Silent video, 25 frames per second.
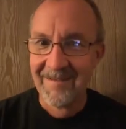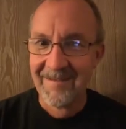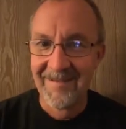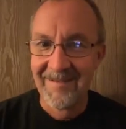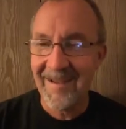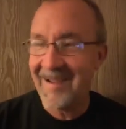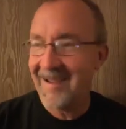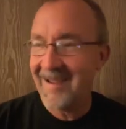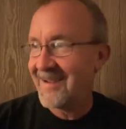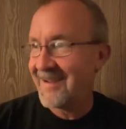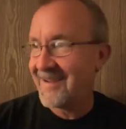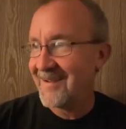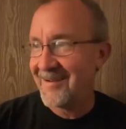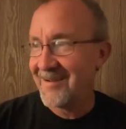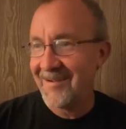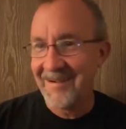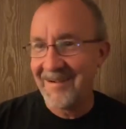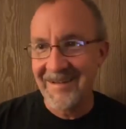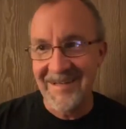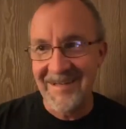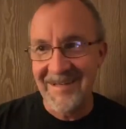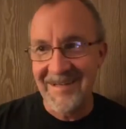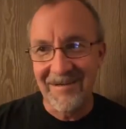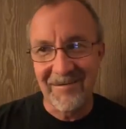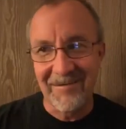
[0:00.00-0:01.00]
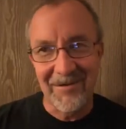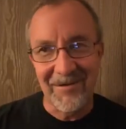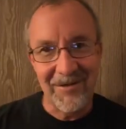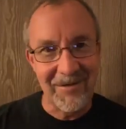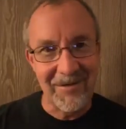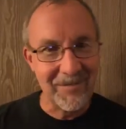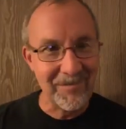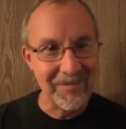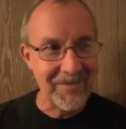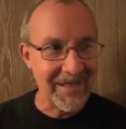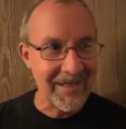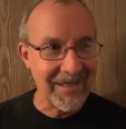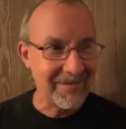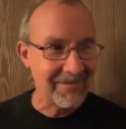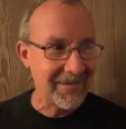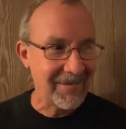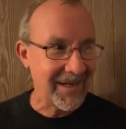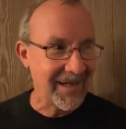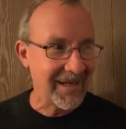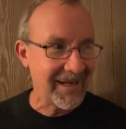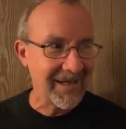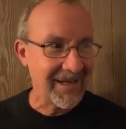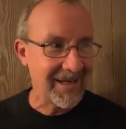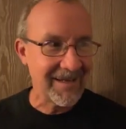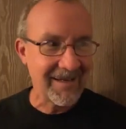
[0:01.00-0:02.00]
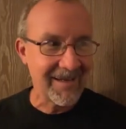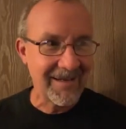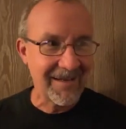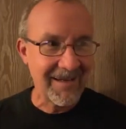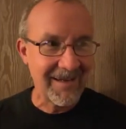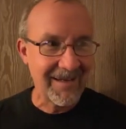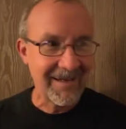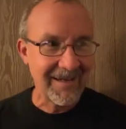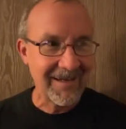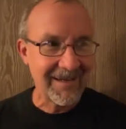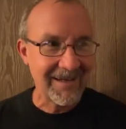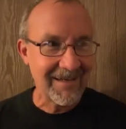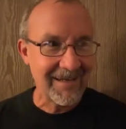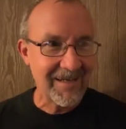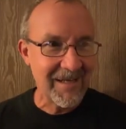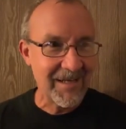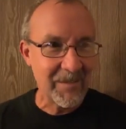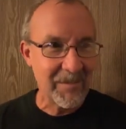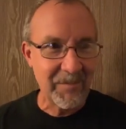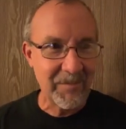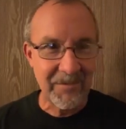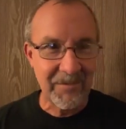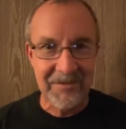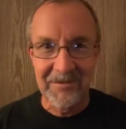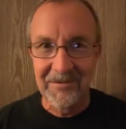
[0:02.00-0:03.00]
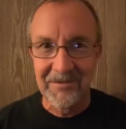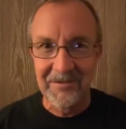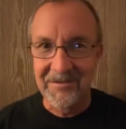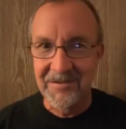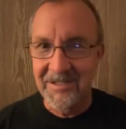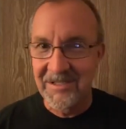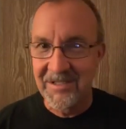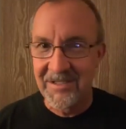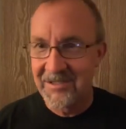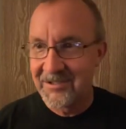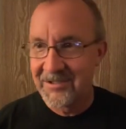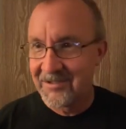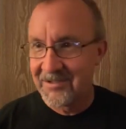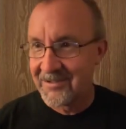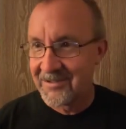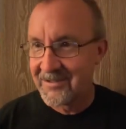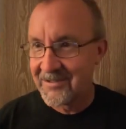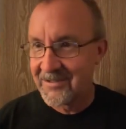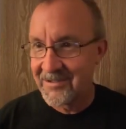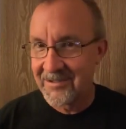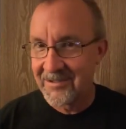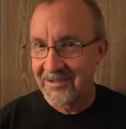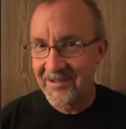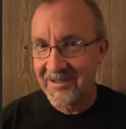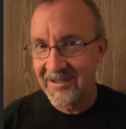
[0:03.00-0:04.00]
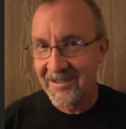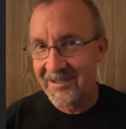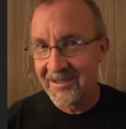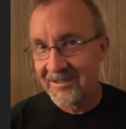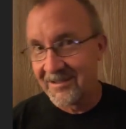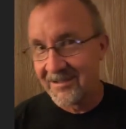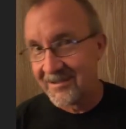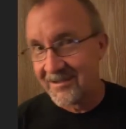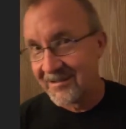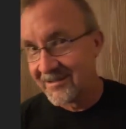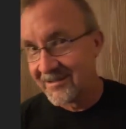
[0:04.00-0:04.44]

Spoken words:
I come home, babe. I got a couple new T-shirts and